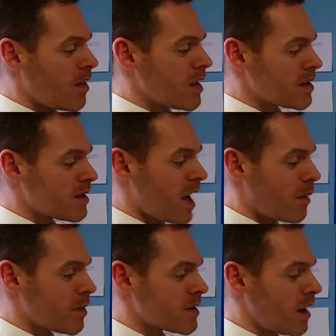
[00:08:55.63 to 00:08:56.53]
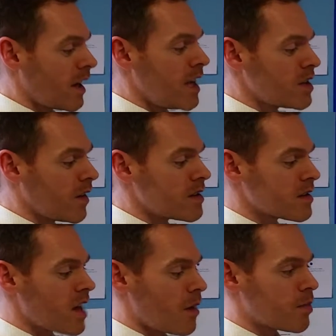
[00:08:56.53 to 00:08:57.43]
this is 10%, each of these
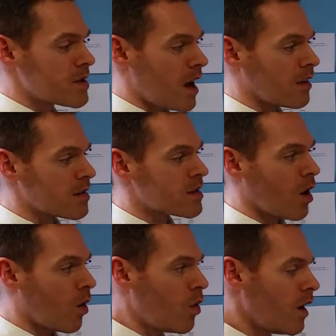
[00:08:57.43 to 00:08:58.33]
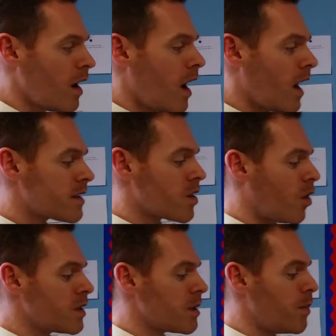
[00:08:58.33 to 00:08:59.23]
is 10%. So it's
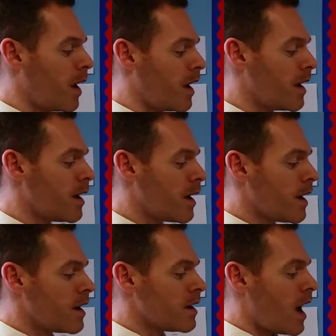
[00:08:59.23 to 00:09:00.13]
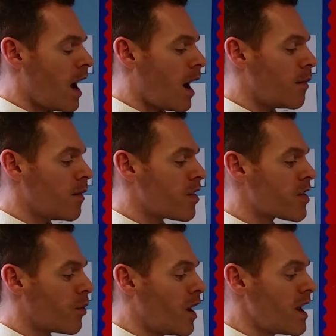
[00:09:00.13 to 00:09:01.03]
going to be
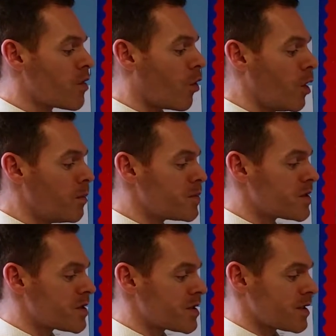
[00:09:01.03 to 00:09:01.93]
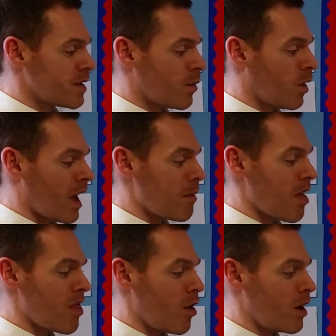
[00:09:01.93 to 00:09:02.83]
3 groups will get me
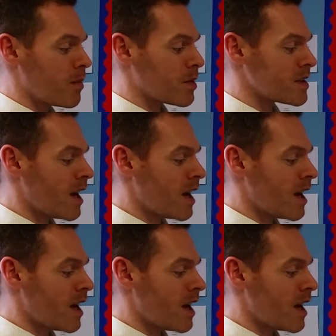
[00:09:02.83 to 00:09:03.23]
30%,